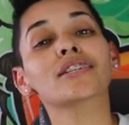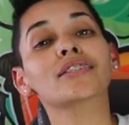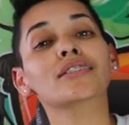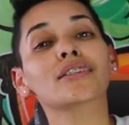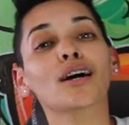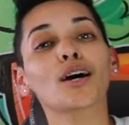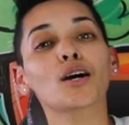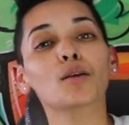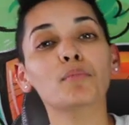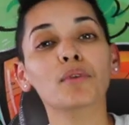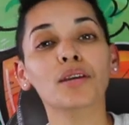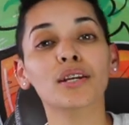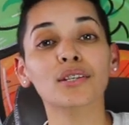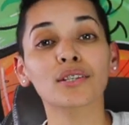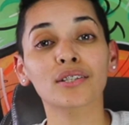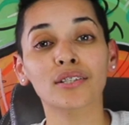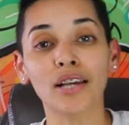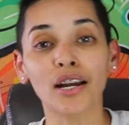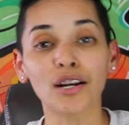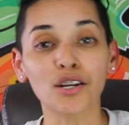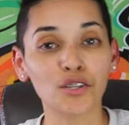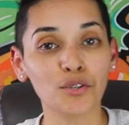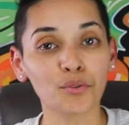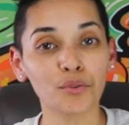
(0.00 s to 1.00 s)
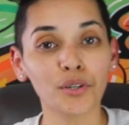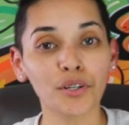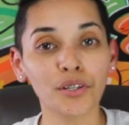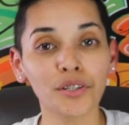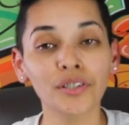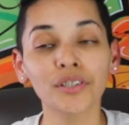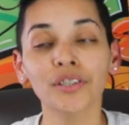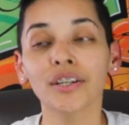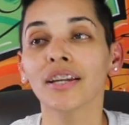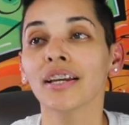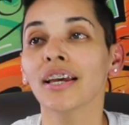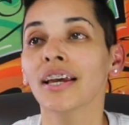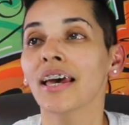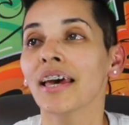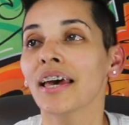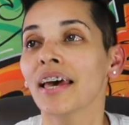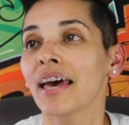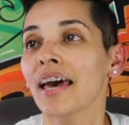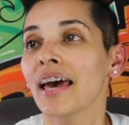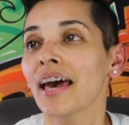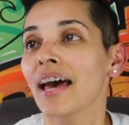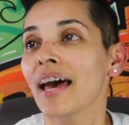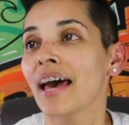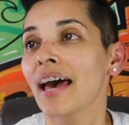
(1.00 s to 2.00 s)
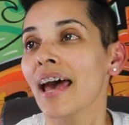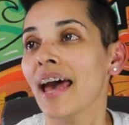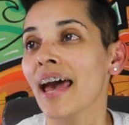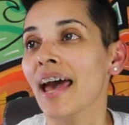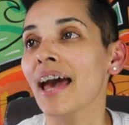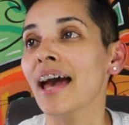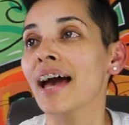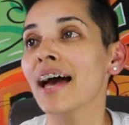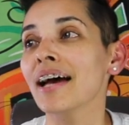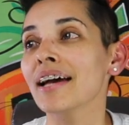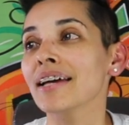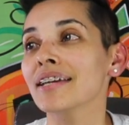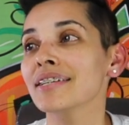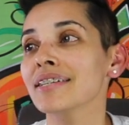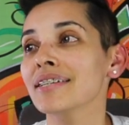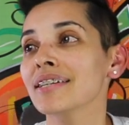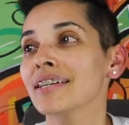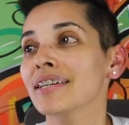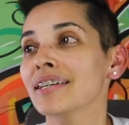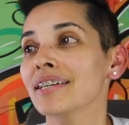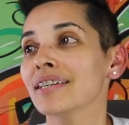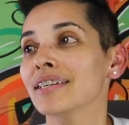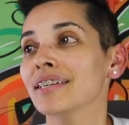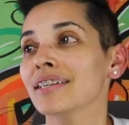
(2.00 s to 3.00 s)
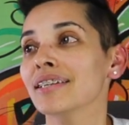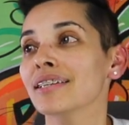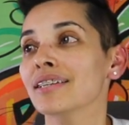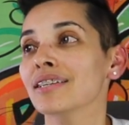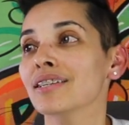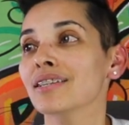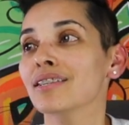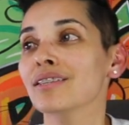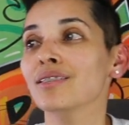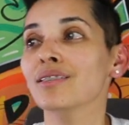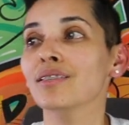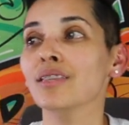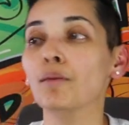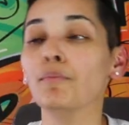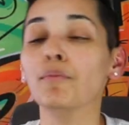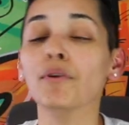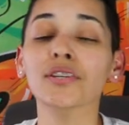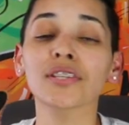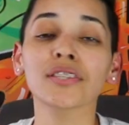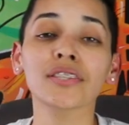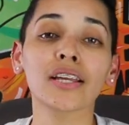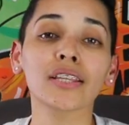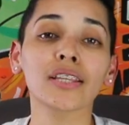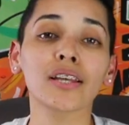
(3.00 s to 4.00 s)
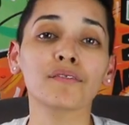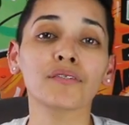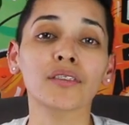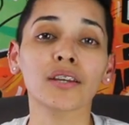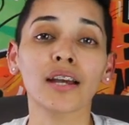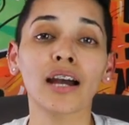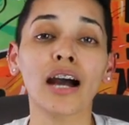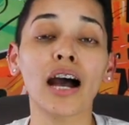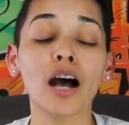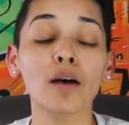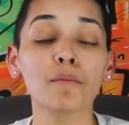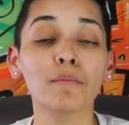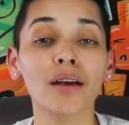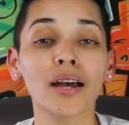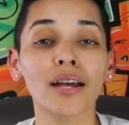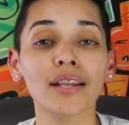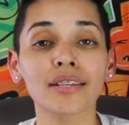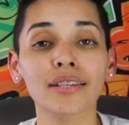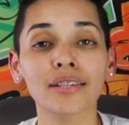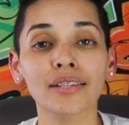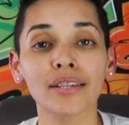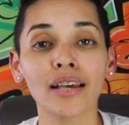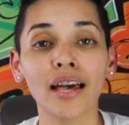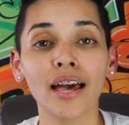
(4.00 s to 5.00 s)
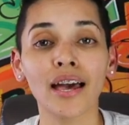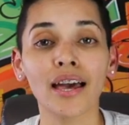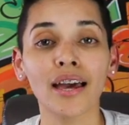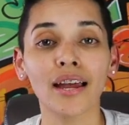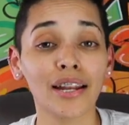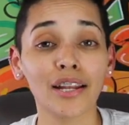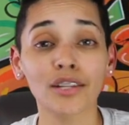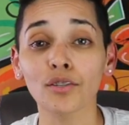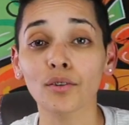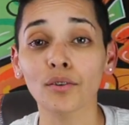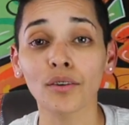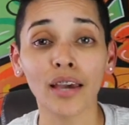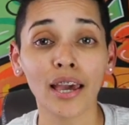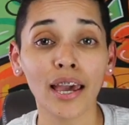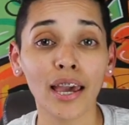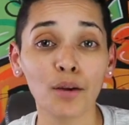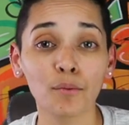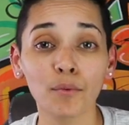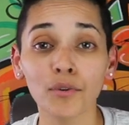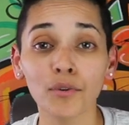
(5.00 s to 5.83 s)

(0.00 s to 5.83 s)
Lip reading: the stud being sexual. And the person that left the comment said, it's okay,